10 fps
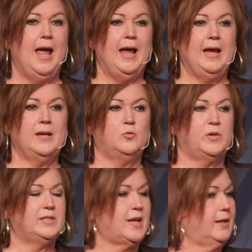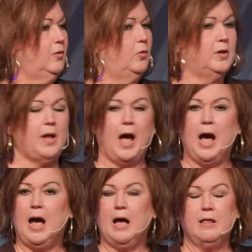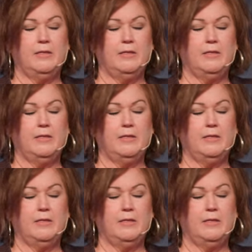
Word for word: and we say, Lord, I,